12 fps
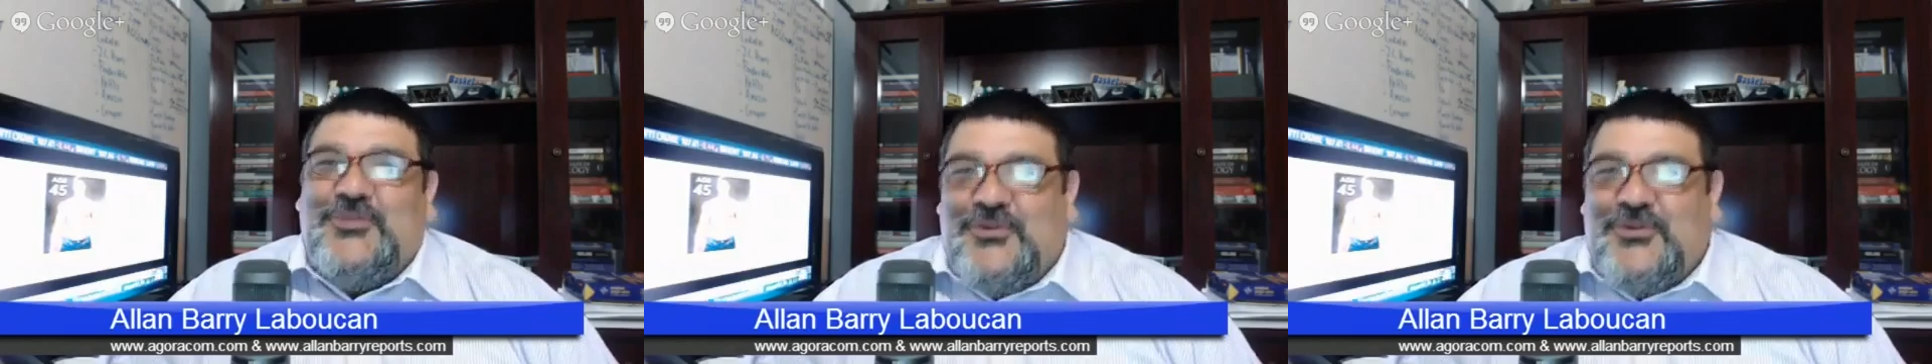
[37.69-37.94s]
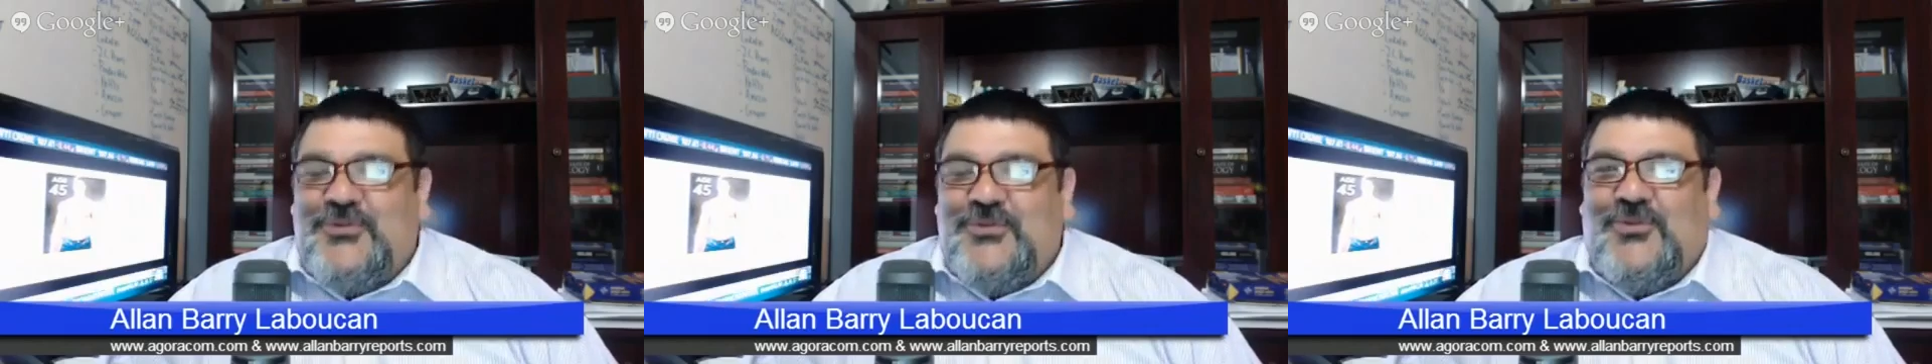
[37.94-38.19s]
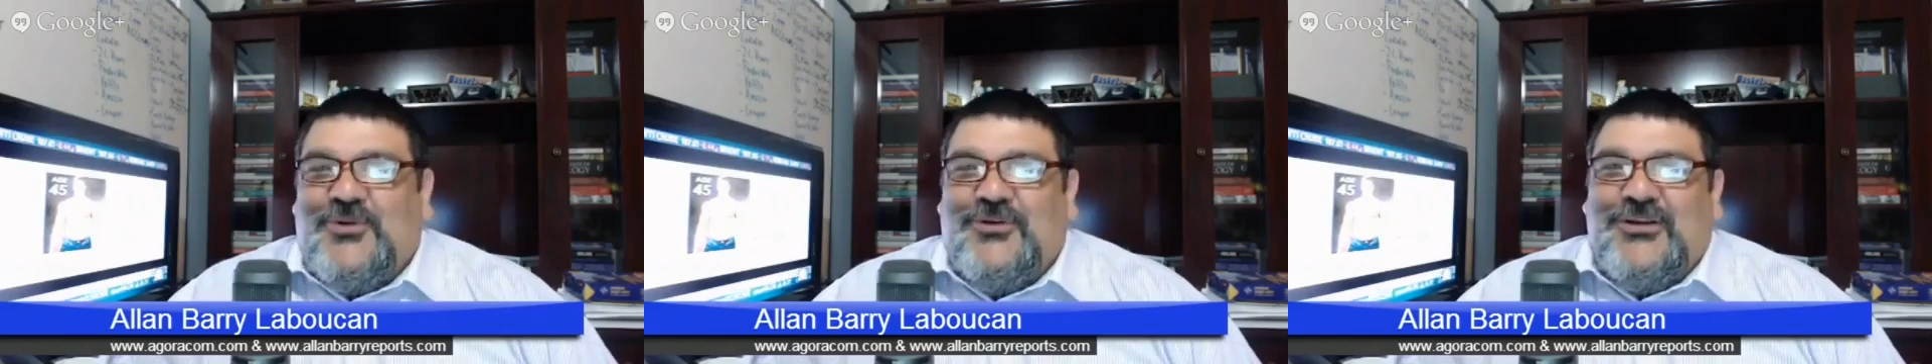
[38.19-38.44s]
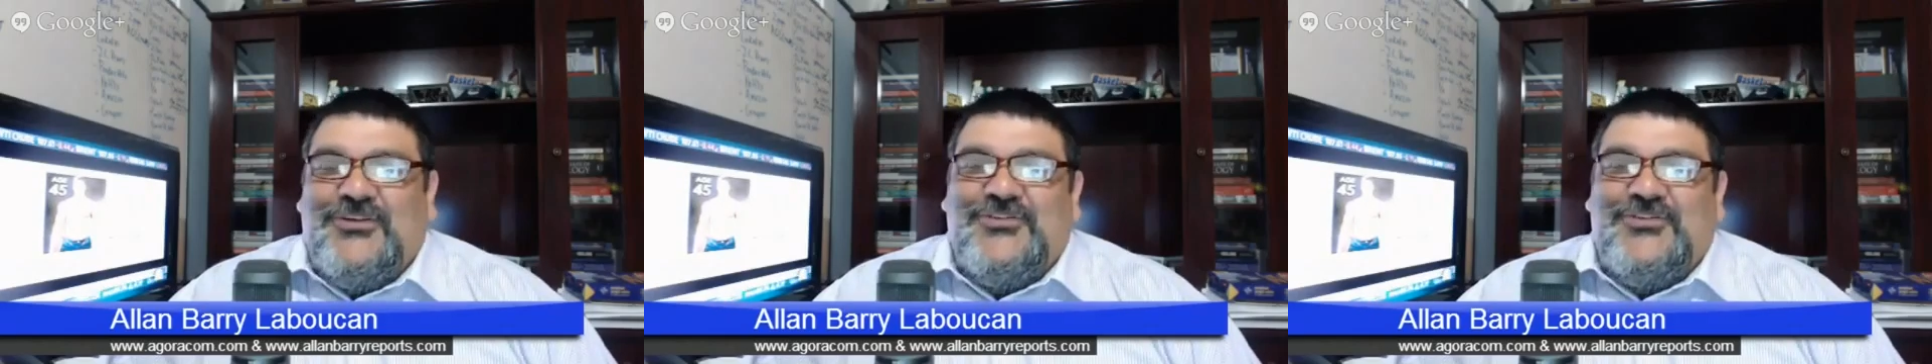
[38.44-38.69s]
do the
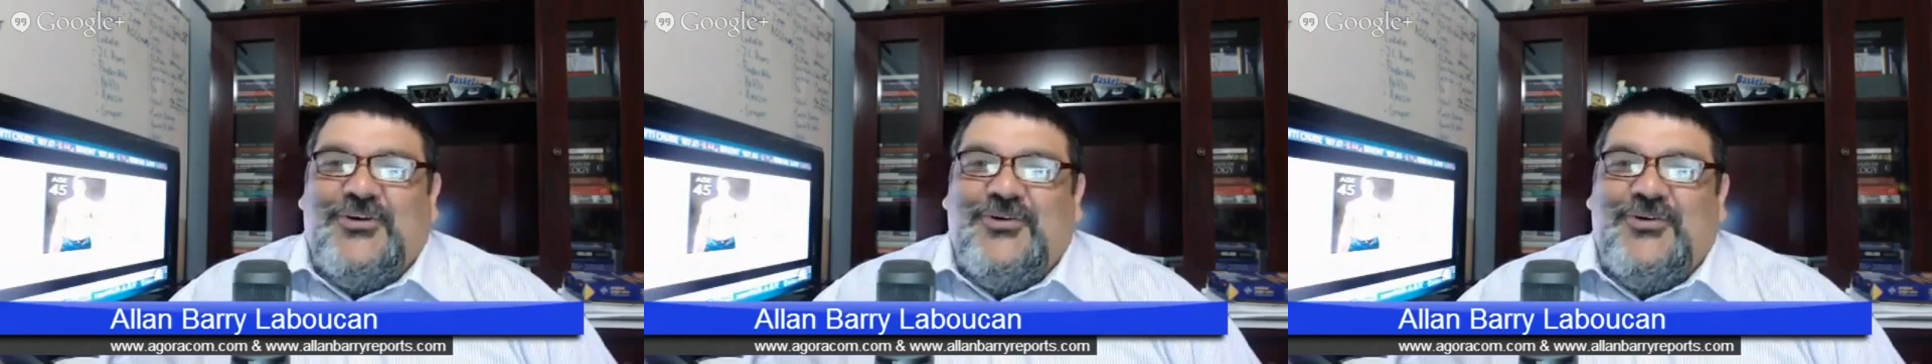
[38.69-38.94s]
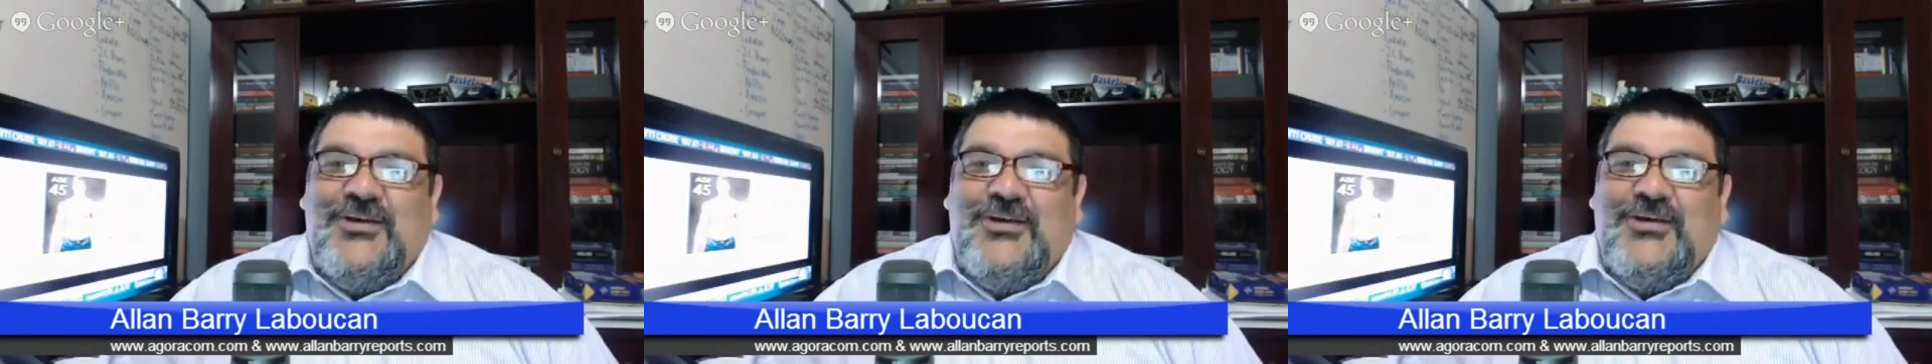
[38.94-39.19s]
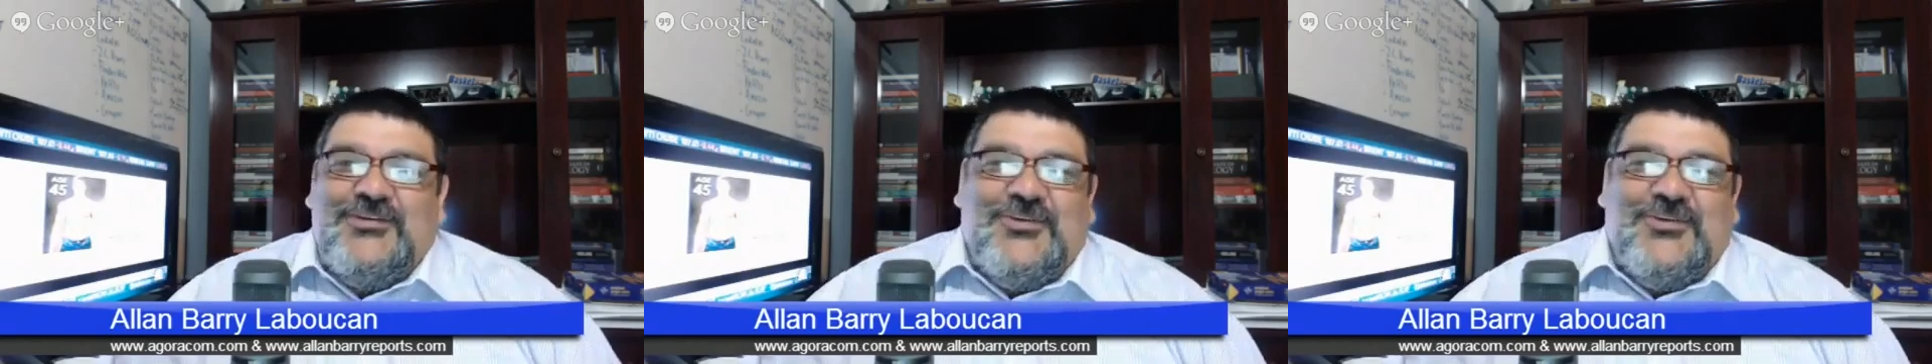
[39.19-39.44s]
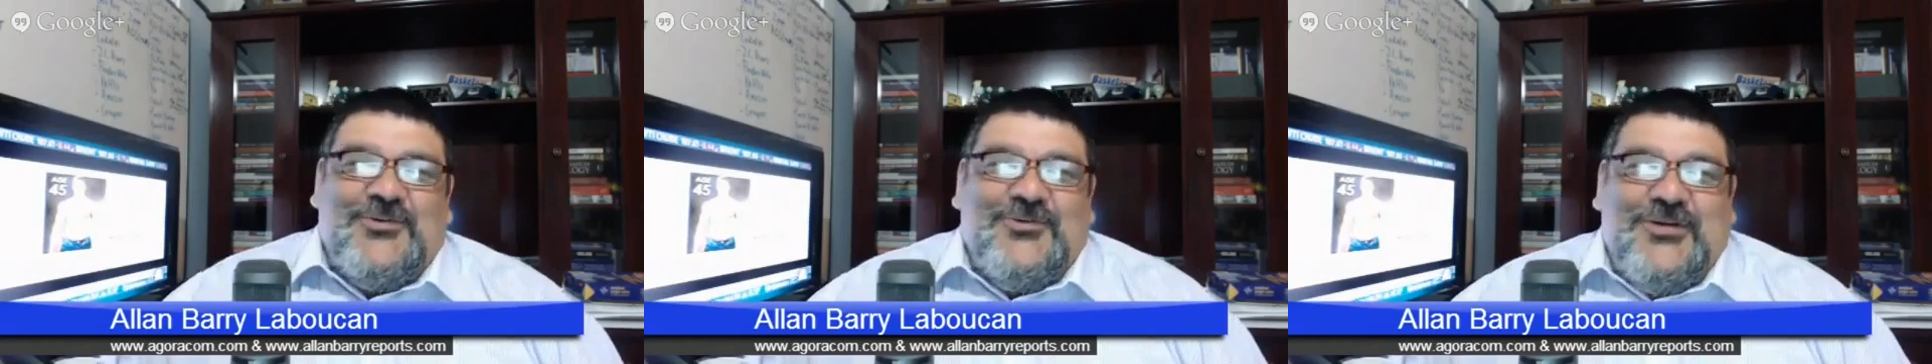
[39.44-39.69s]
morning show,
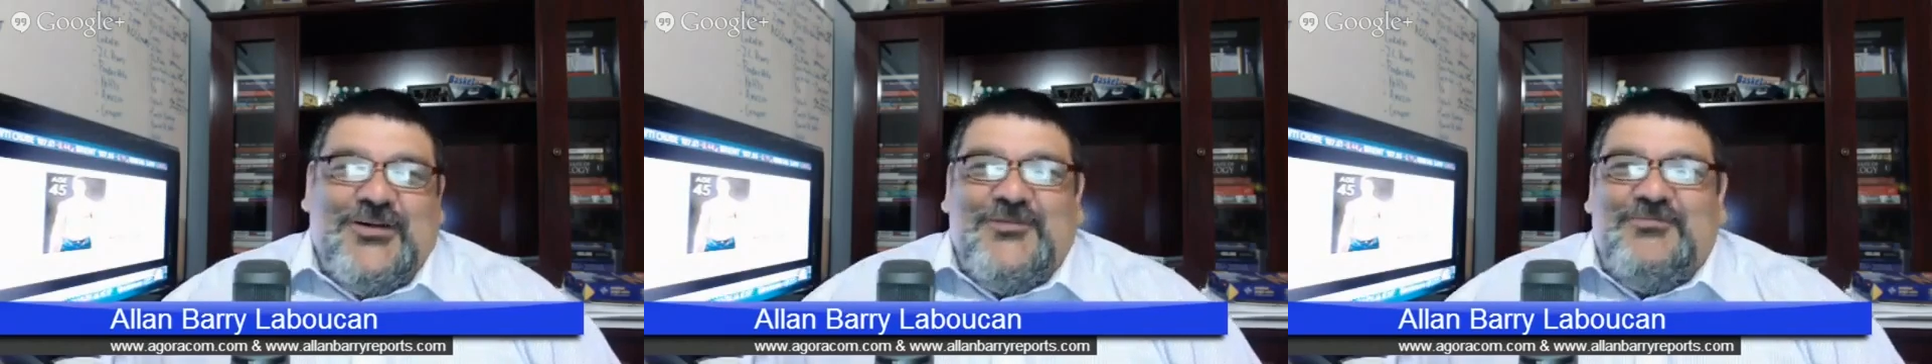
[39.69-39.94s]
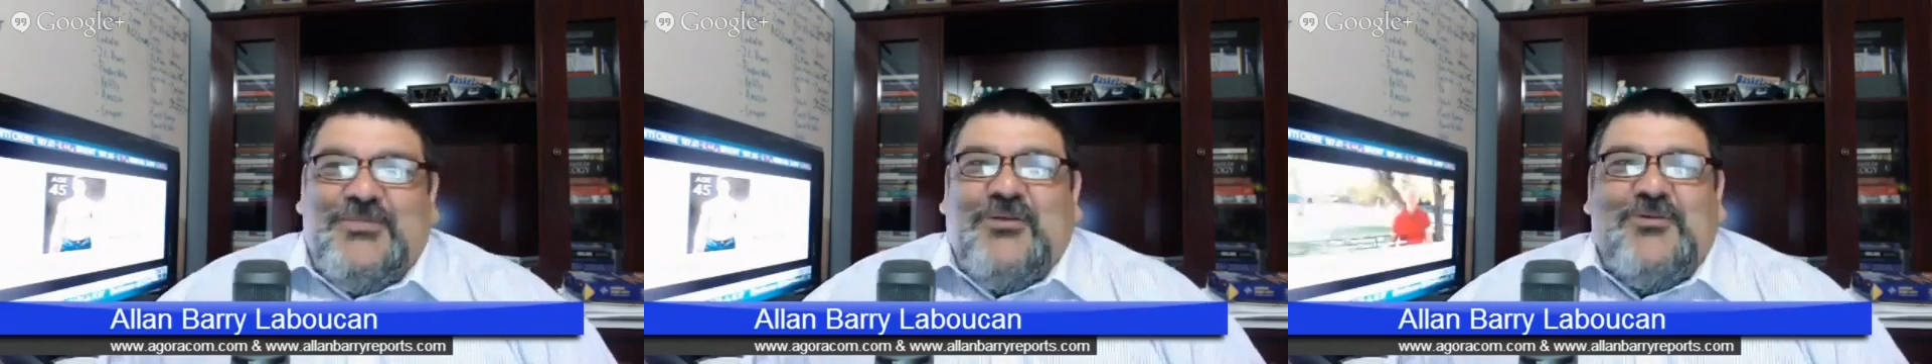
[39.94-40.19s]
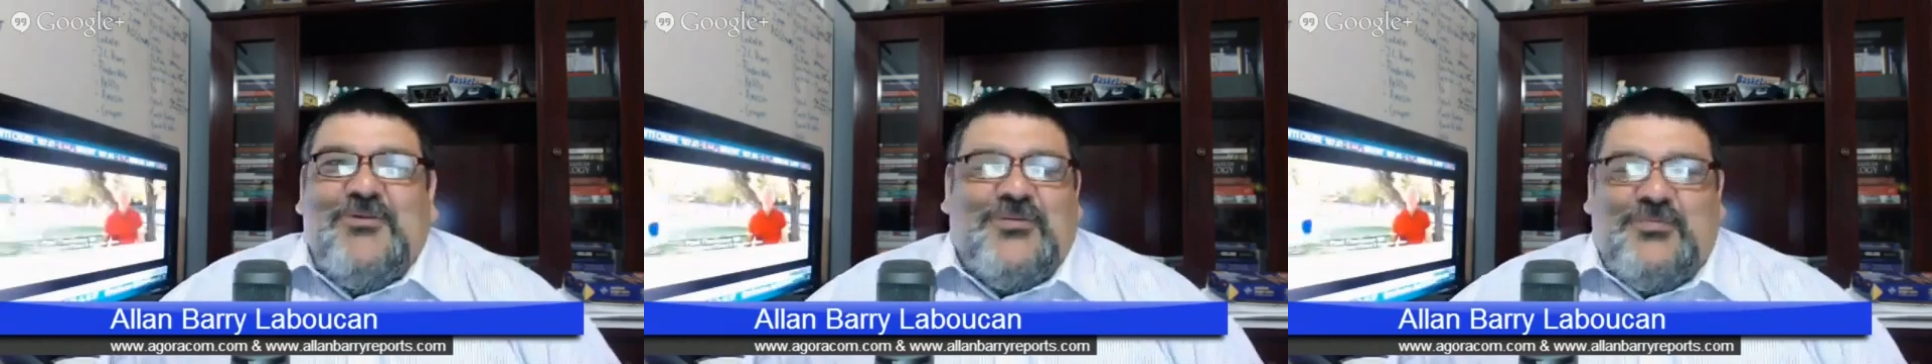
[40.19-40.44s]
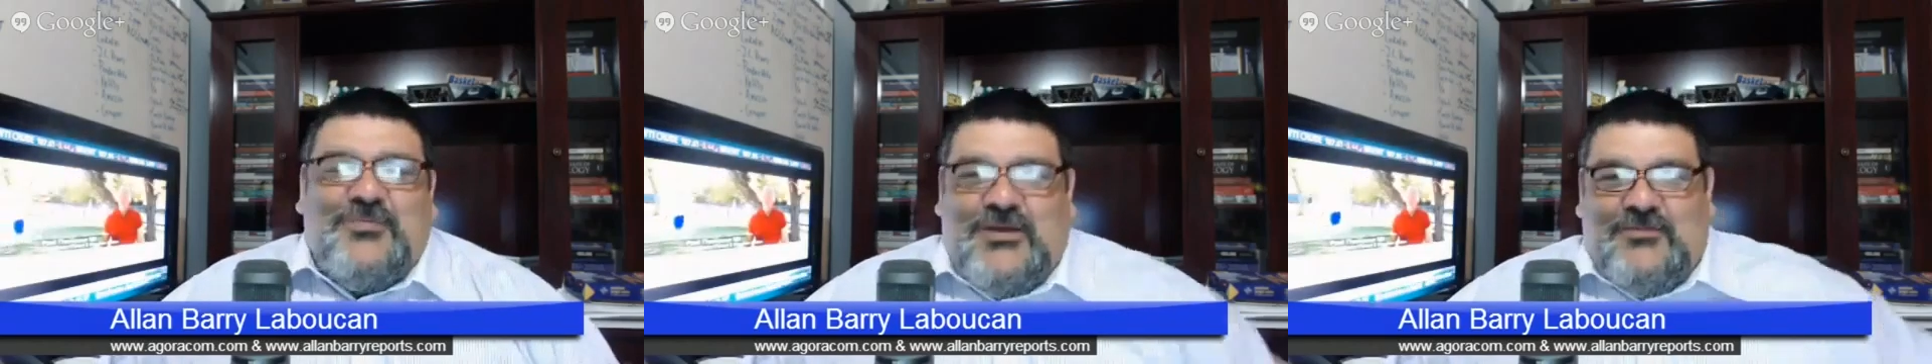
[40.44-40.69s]
so bear with me.